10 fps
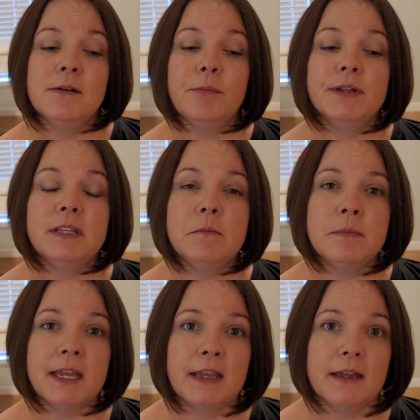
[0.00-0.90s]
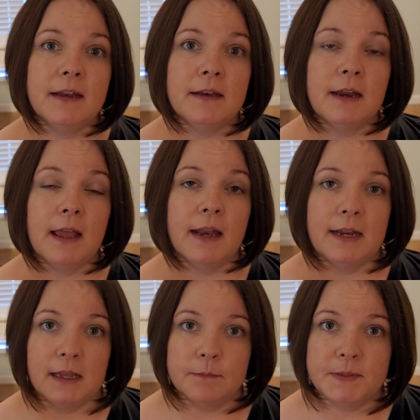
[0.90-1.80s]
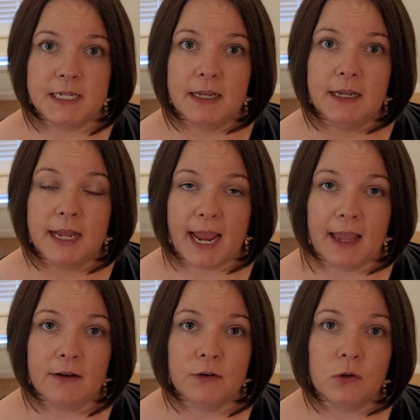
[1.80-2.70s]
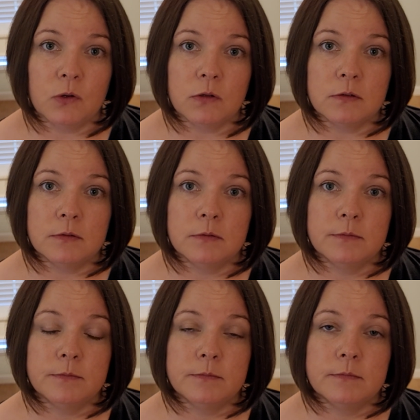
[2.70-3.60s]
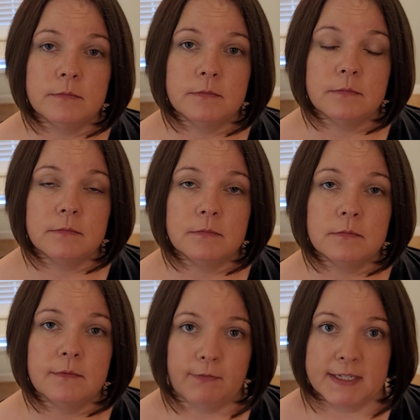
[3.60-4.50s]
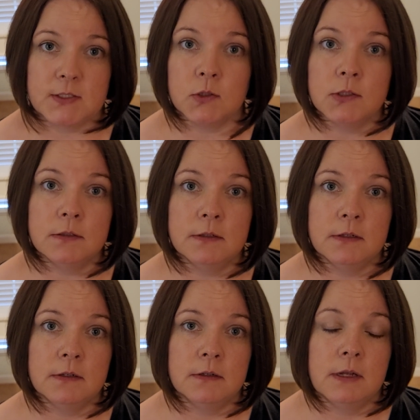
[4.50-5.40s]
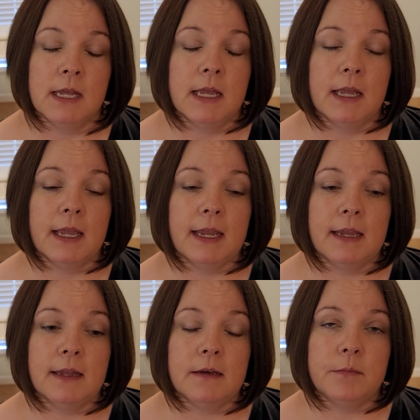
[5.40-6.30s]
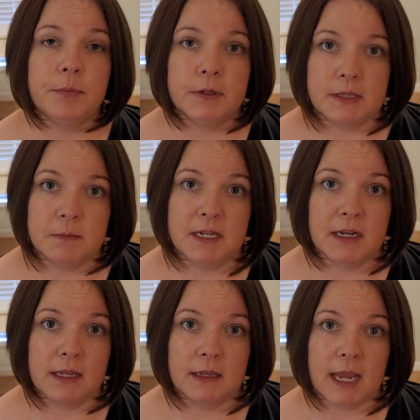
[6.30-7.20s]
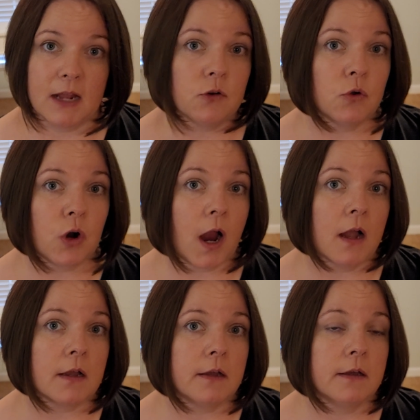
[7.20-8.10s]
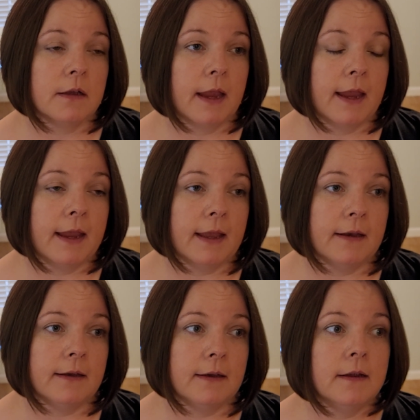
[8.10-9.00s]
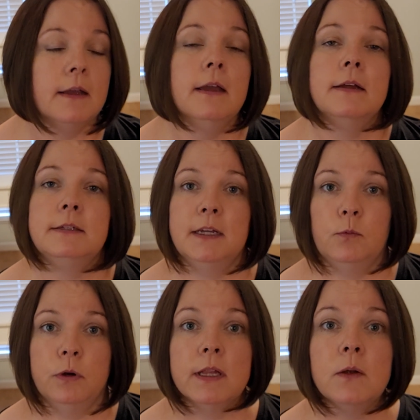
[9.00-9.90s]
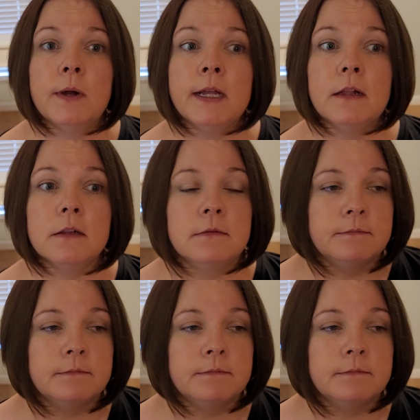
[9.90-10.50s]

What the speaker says: put them in an empty candle vessel and put them in a candle crock, and did really well.